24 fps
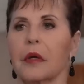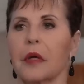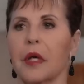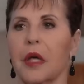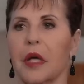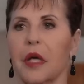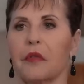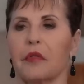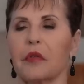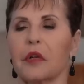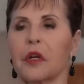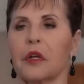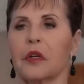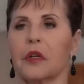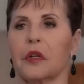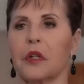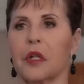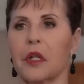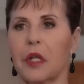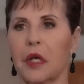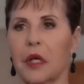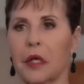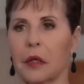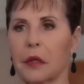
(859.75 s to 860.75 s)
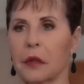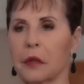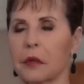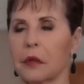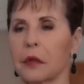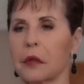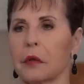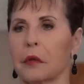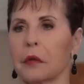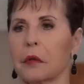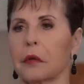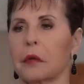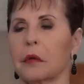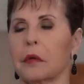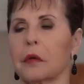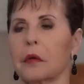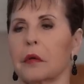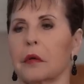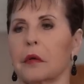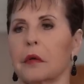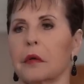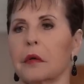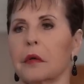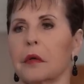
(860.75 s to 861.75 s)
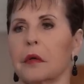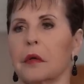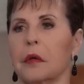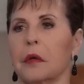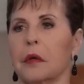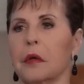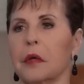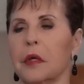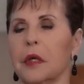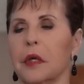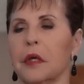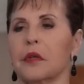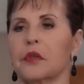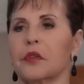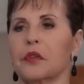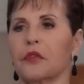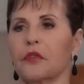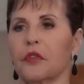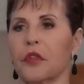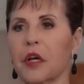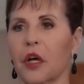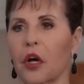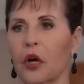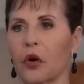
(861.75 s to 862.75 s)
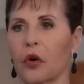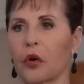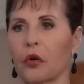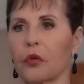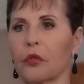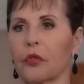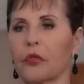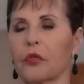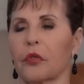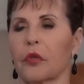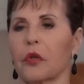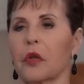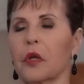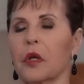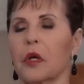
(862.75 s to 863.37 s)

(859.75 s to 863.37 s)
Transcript: even unto the ends of the earth.